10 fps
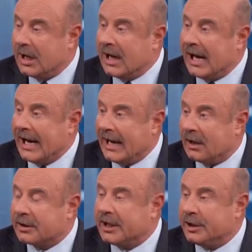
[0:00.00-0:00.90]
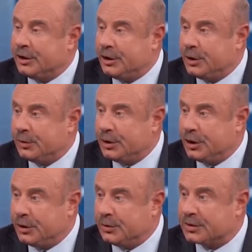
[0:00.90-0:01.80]
How can you
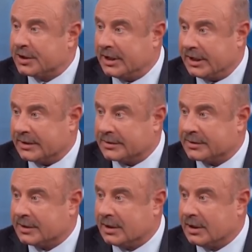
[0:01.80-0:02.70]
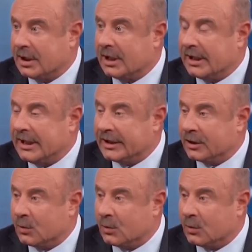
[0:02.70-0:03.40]
use this in the